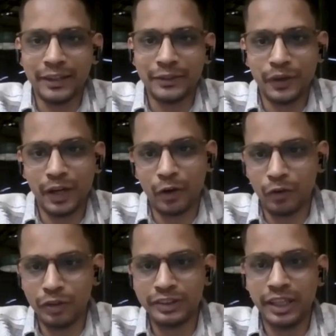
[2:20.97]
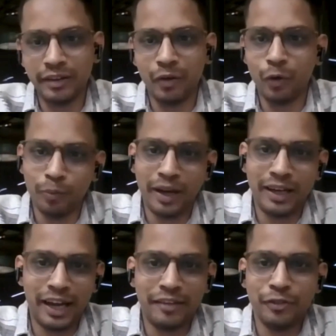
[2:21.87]
So I always owe my
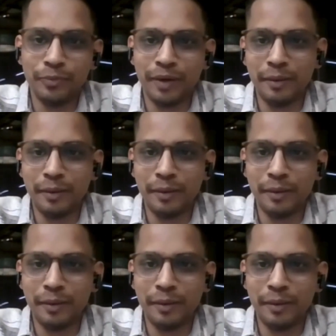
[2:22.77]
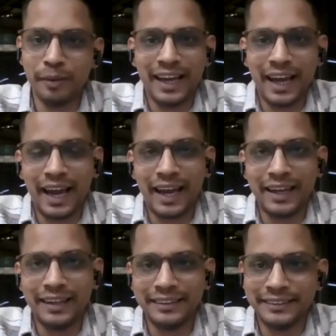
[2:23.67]
life to my parents.
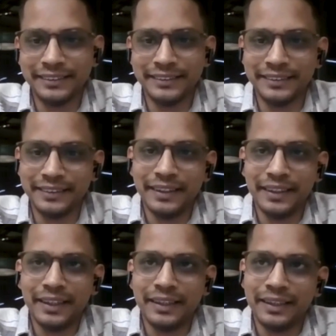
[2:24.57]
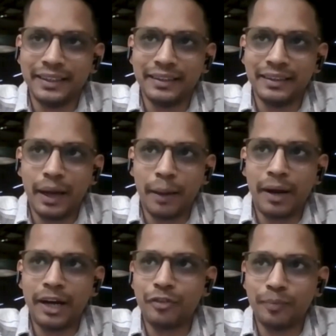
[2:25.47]
And
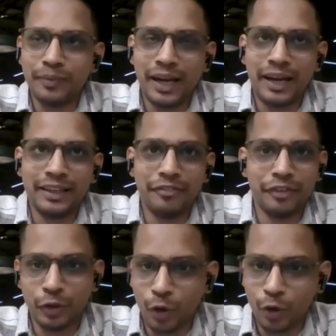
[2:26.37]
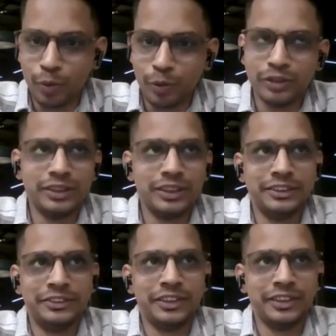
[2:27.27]
apart from that, if I talk about the
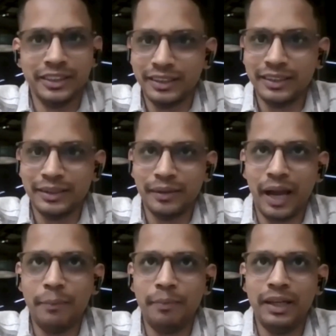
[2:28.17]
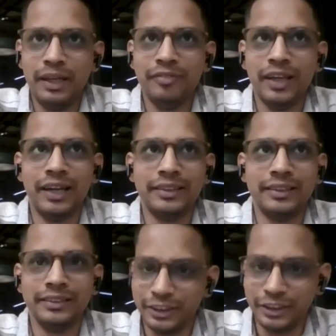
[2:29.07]
struggle, I believe that
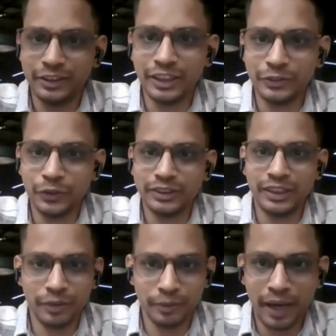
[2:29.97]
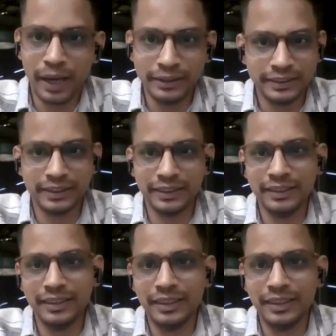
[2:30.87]
this was never my struggle.